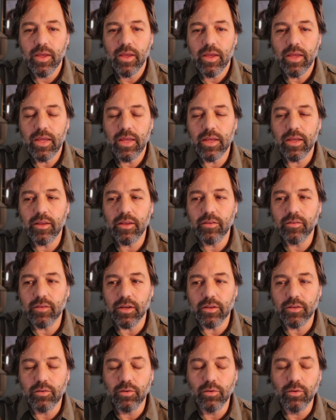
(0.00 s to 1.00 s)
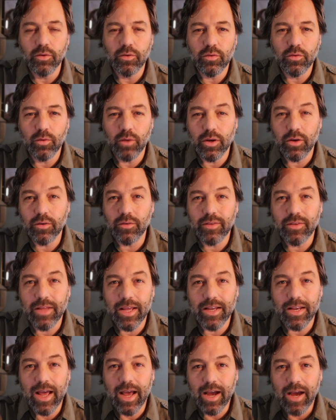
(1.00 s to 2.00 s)
is to
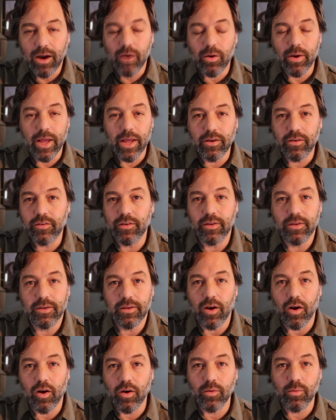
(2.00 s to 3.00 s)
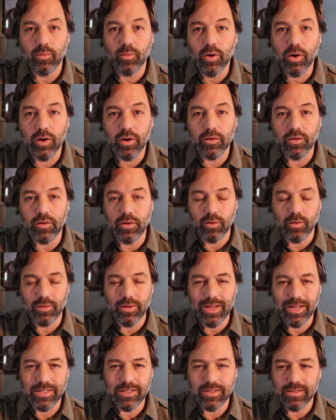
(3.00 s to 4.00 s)
understand how ancient art worked, you know,
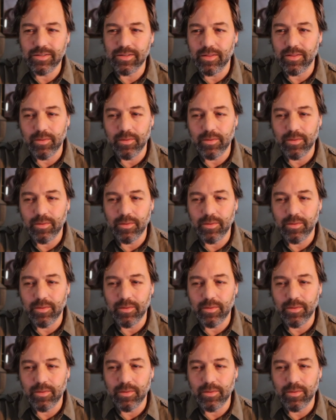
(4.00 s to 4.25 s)
not just in the